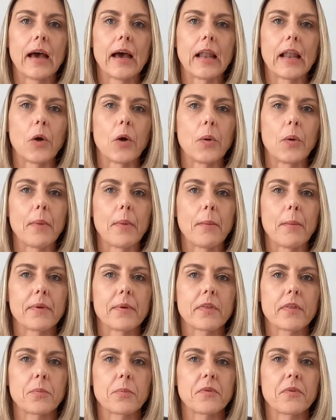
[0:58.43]
allowing
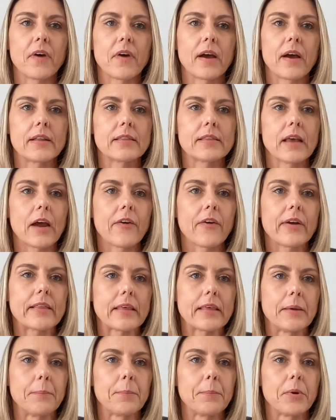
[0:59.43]
members to provide
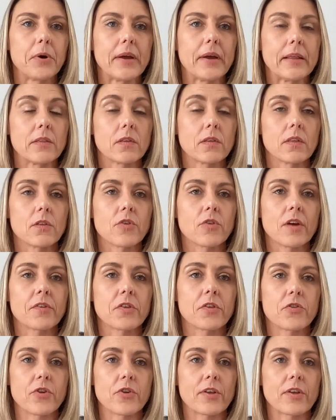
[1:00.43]
direct input into the
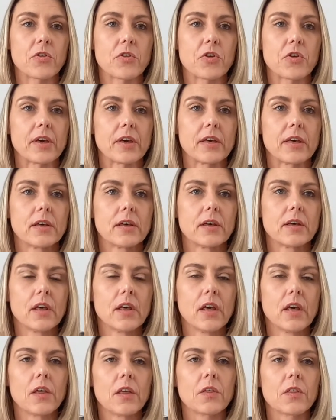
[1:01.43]
draft strategy.
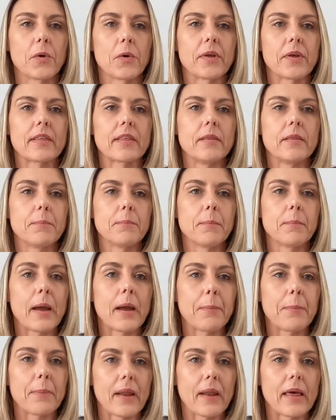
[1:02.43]
So it's
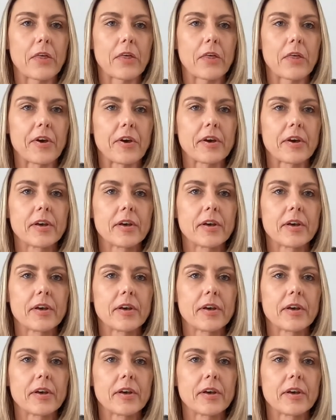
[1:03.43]
my pleasure